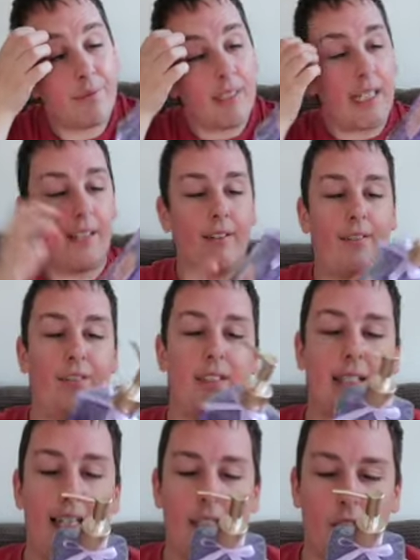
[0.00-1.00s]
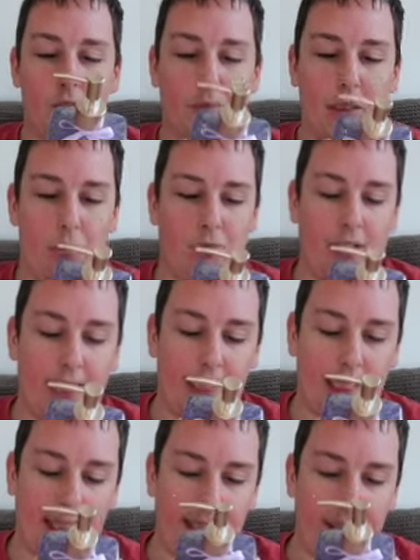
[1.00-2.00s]
However you say the company's brand
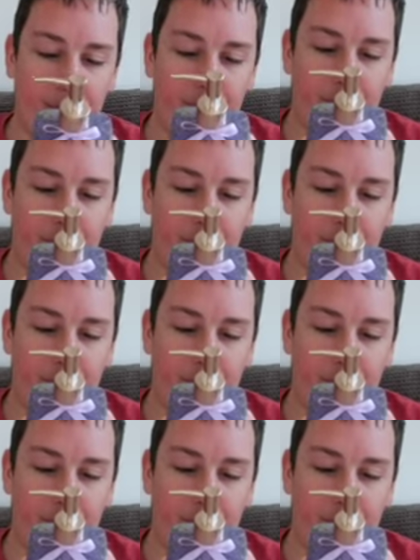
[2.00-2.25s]
name.